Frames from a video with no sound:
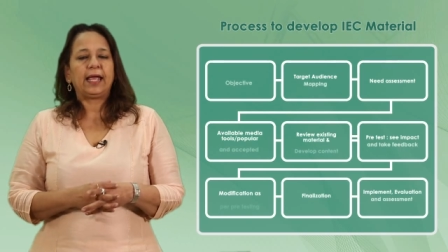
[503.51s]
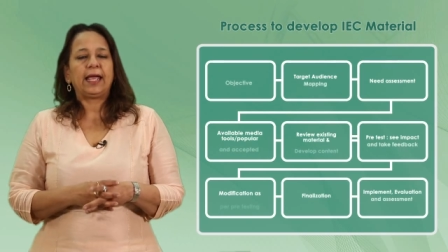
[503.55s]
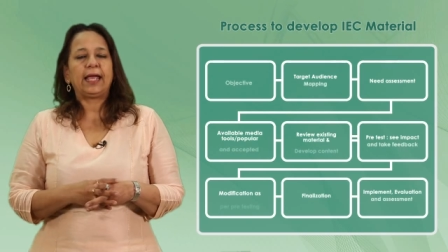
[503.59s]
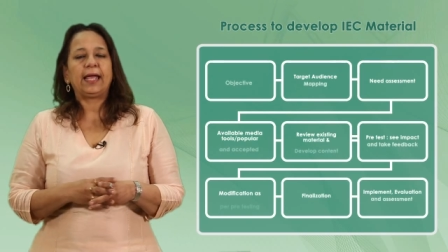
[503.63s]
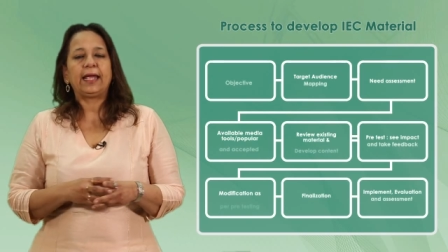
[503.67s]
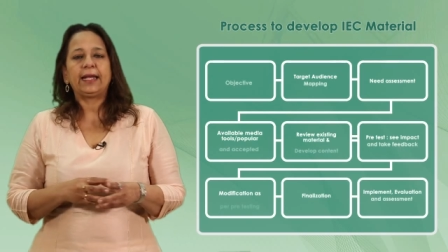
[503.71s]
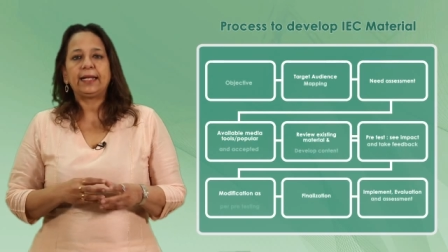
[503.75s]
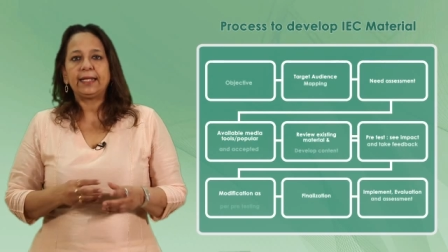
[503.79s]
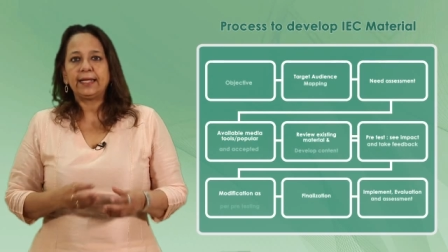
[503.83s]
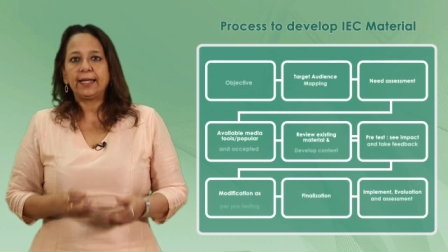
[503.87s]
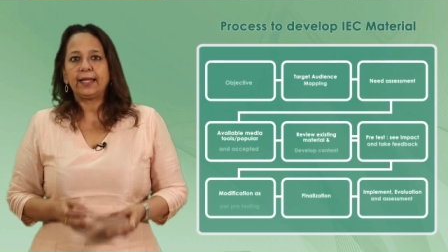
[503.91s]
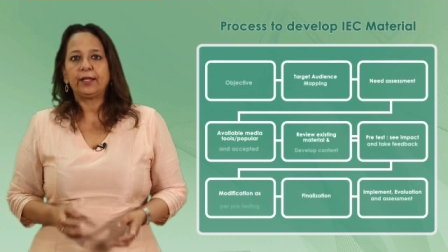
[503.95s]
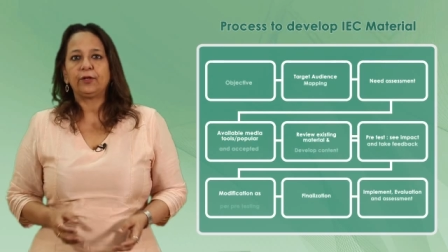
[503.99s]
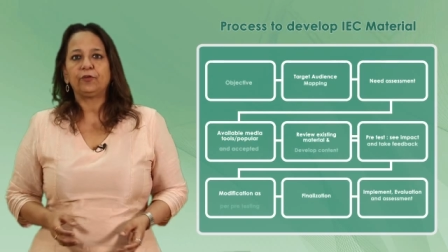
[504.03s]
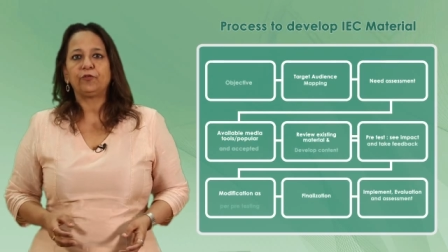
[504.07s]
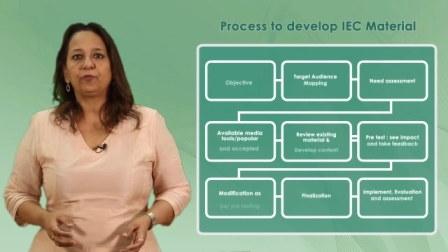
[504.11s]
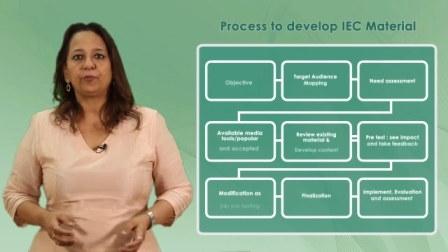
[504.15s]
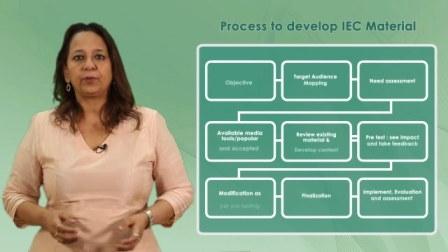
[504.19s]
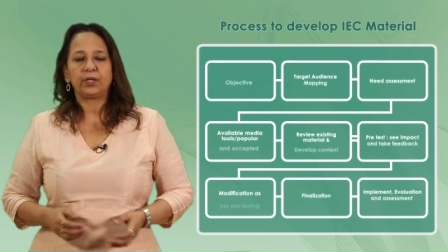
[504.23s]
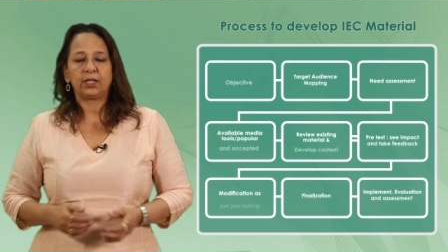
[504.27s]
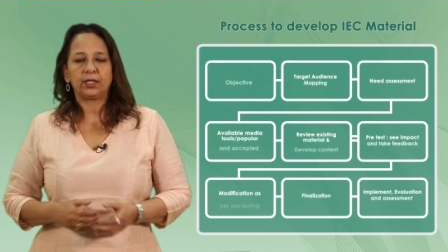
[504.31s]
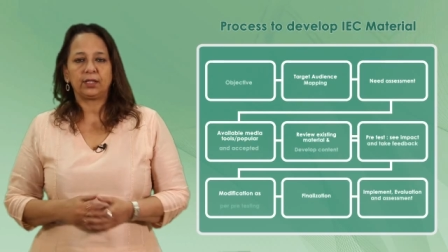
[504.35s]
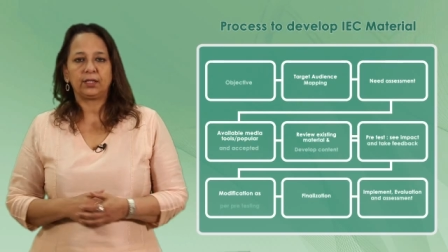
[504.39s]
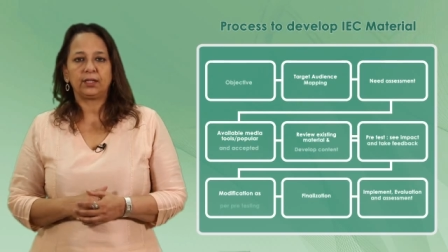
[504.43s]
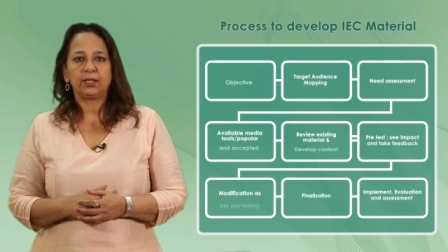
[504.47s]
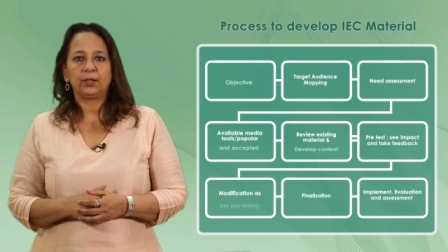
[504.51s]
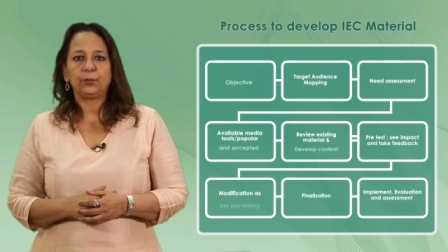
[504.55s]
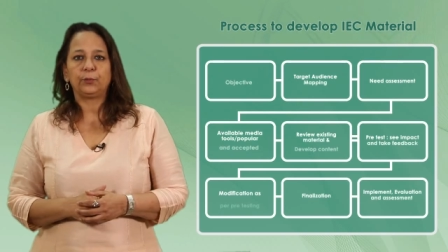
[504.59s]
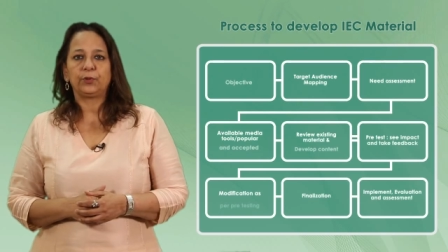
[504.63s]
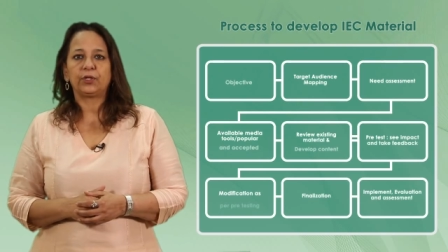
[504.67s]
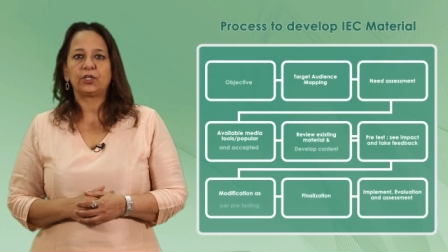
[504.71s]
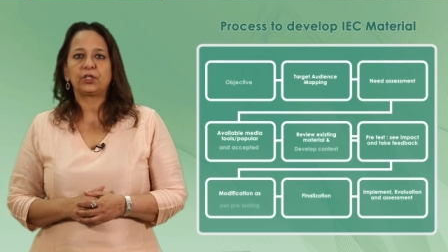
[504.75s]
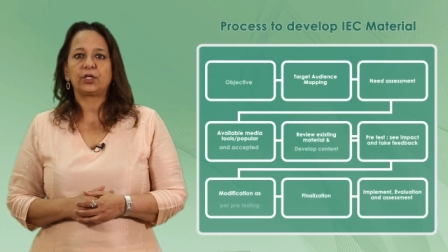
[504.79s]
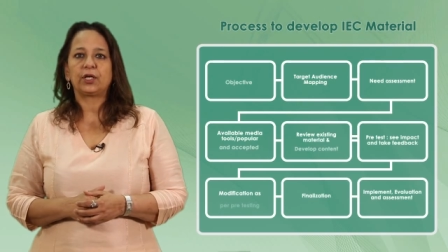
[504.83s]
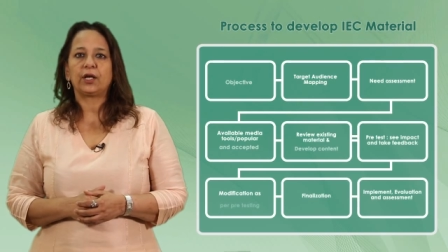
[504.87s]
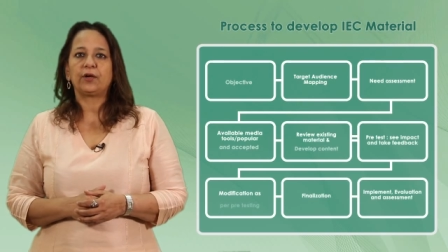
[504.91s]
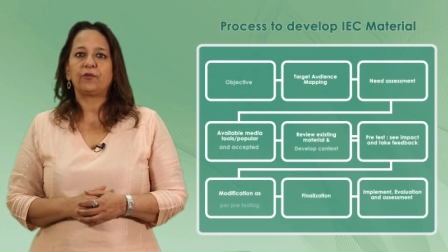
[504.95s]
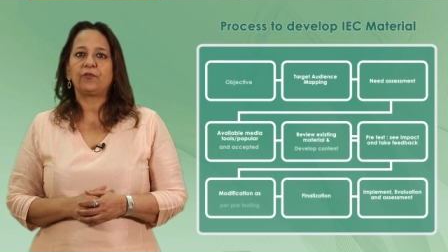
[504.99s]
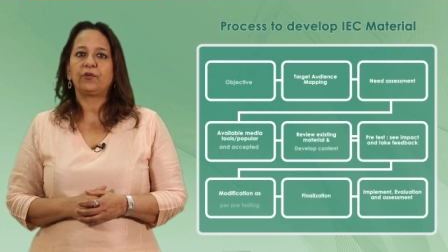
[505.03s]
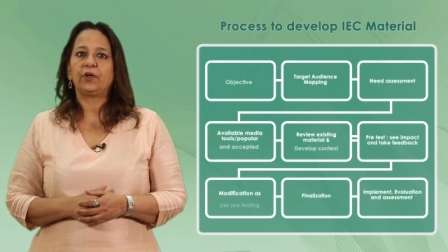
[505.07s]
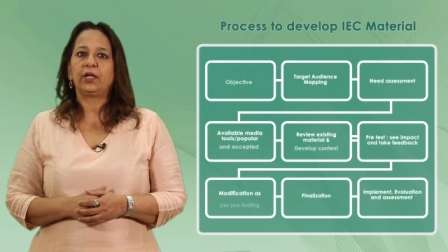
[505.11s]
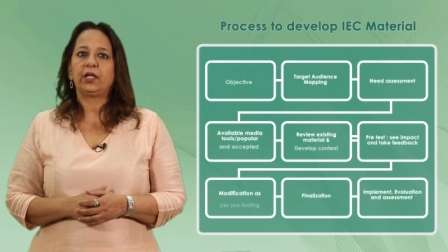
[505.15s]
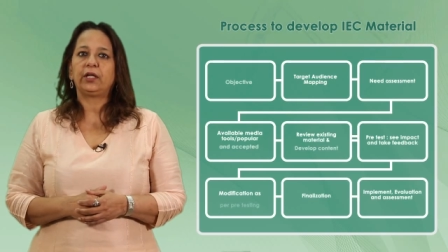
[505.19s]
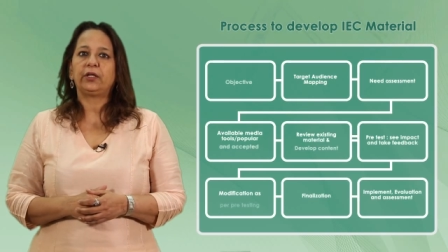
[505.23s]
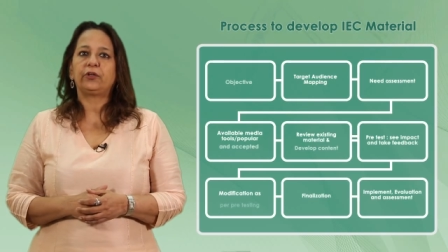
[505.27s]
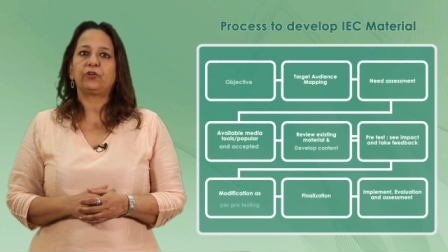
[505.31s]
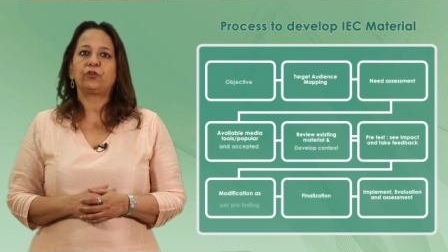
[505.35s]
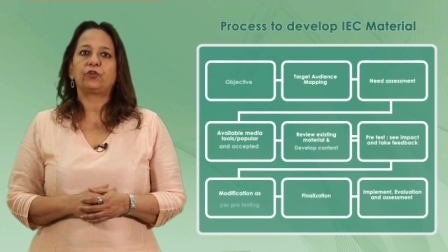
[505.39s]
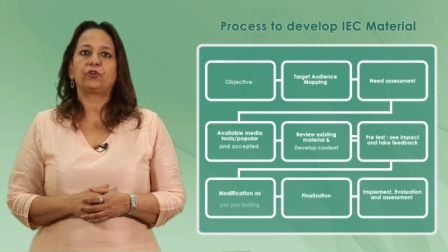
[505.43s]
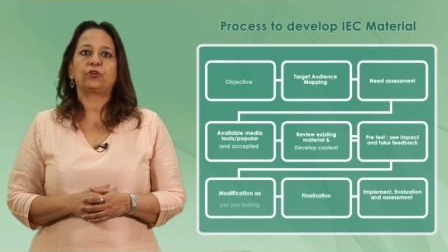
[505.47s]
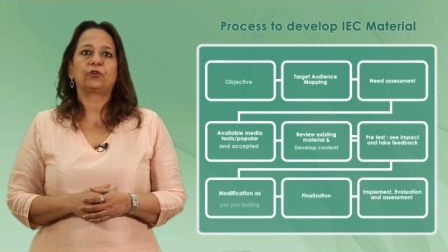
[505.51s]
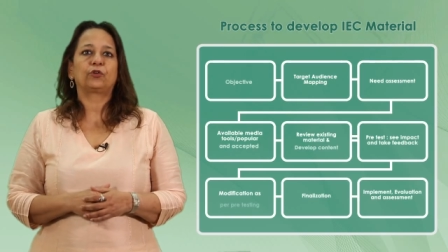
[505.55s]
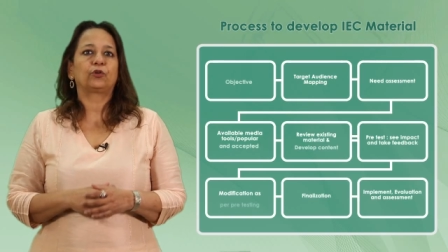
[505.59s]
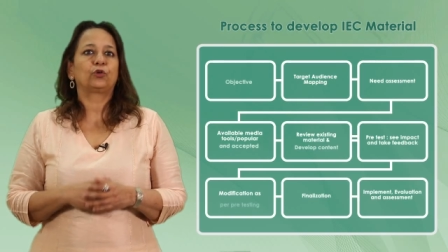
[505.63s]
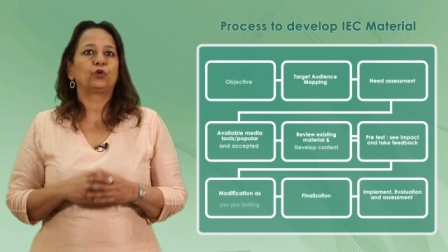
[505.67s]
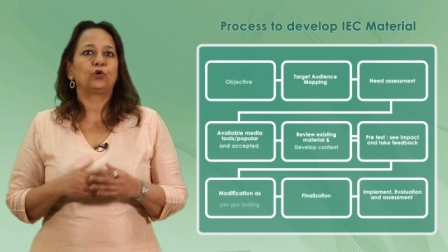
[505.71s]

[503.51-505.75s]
Any kind of media which can reach